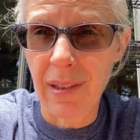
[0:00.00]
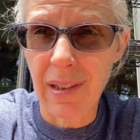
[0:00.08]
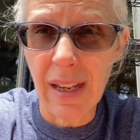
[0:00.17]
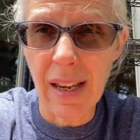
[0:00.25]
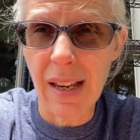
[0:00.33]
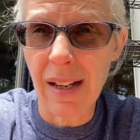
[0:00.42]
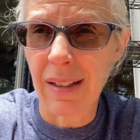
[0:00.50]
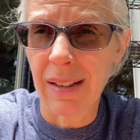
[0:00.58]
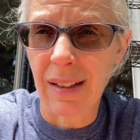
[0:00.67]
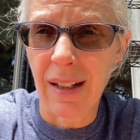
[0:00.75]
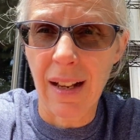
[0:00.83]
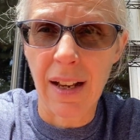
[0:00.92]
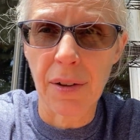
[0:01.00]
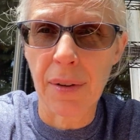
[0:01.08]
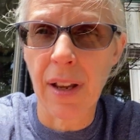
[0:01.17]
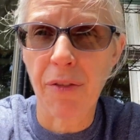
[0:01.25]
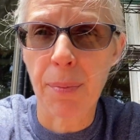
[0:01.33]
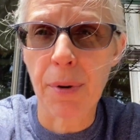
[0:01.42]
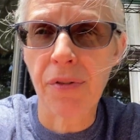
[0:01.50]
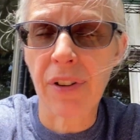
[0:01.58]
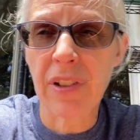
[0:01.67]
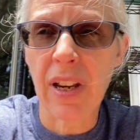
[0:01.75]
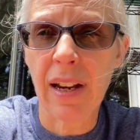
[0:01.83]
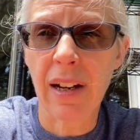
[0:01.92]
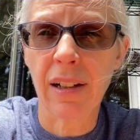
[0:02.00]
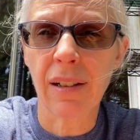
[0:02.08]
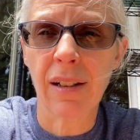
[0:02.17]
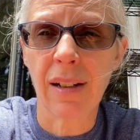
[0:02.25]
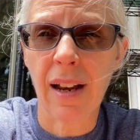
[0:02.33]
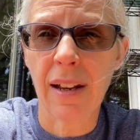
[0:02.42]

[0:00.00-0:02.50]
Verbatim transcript: see, I don't have perfect hair.